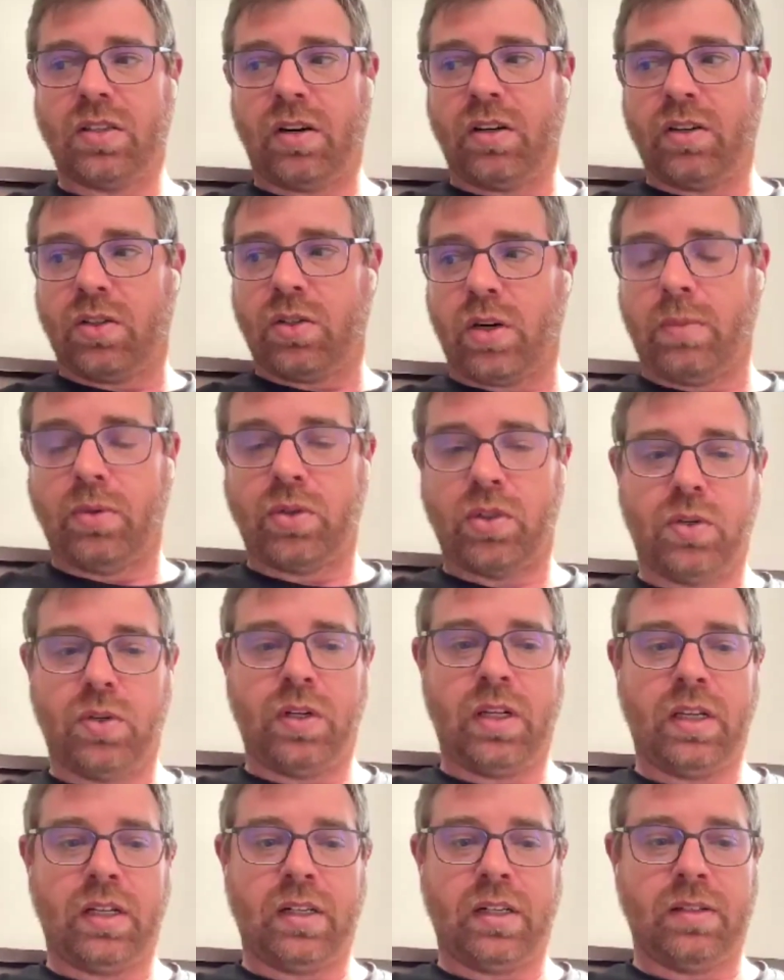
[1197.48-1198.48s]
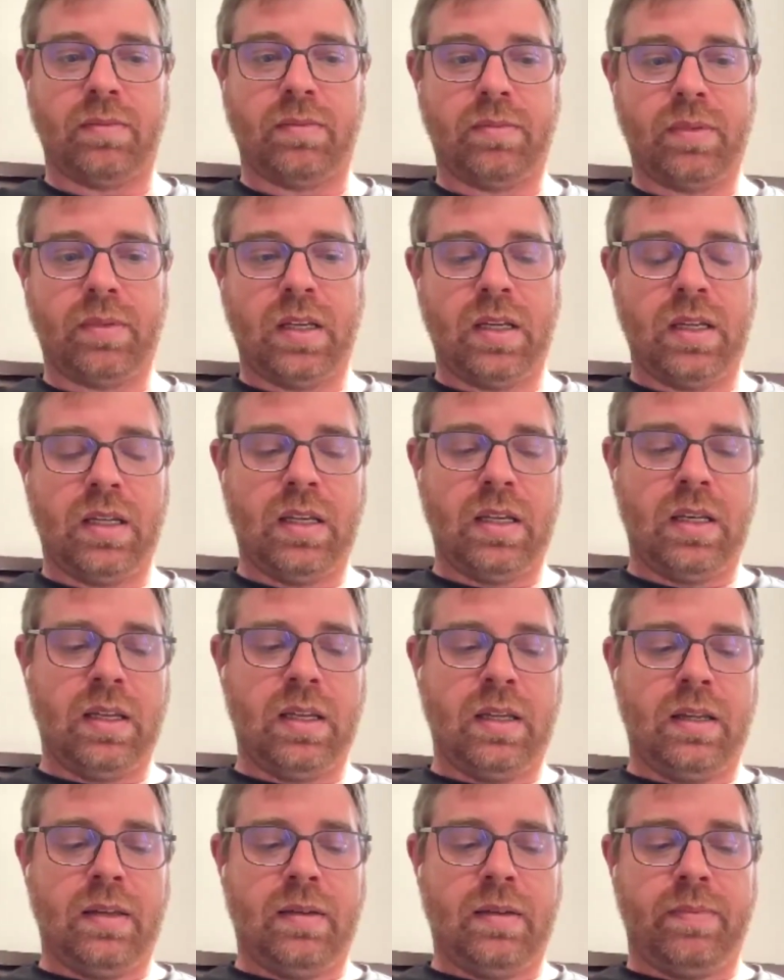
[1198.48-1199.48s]
they can start troubleshooting and
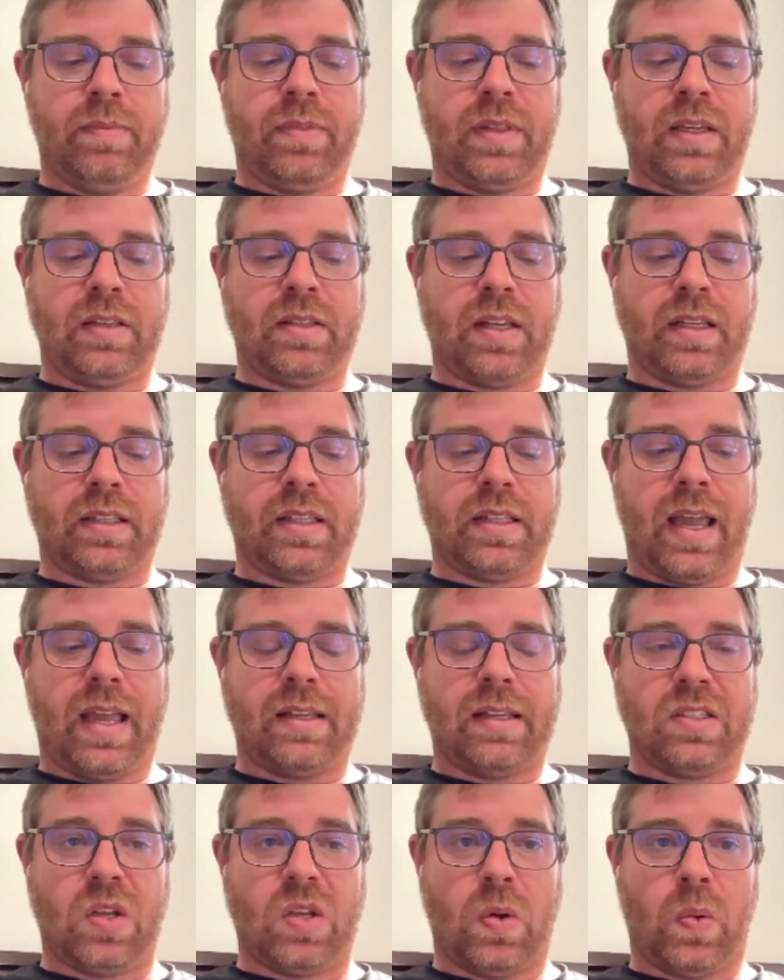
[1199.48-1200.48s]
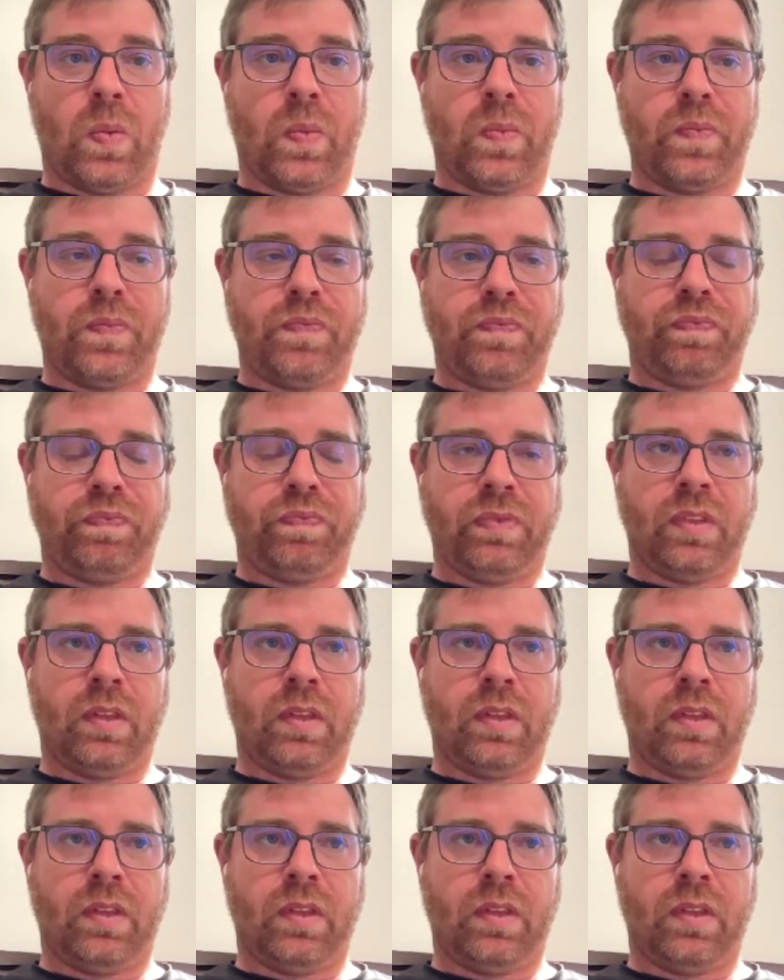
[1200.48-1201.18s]
things like that. So,